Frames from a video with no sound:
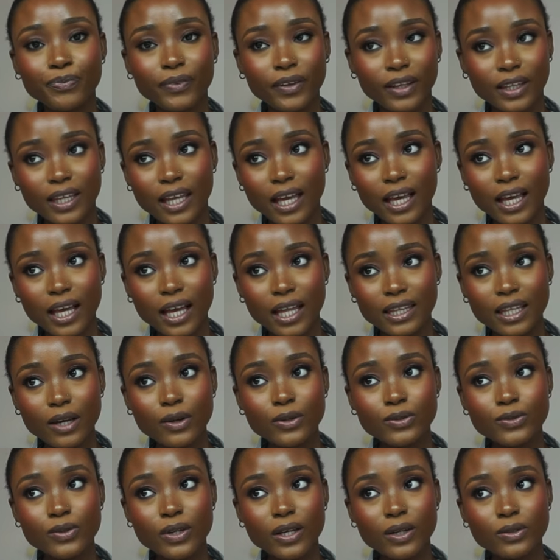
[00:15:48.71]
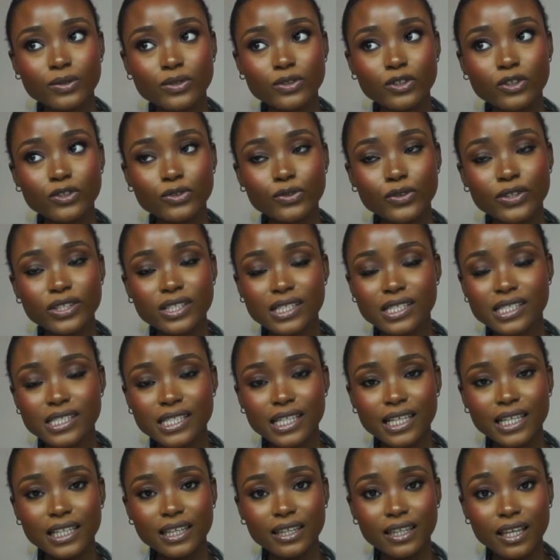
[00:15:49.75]
yeah, that was what I was just going to
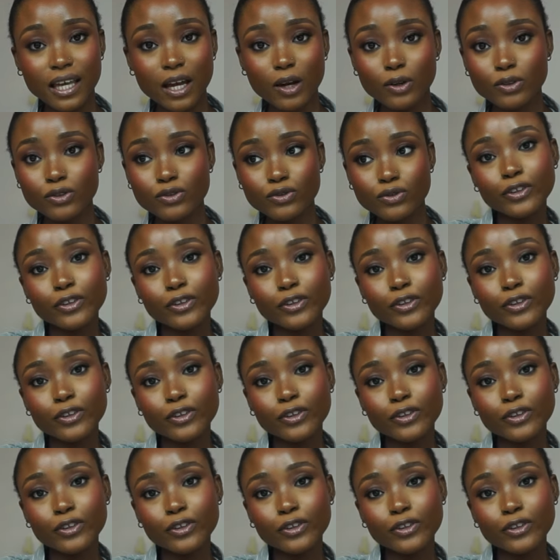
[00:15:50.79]
say in the outro.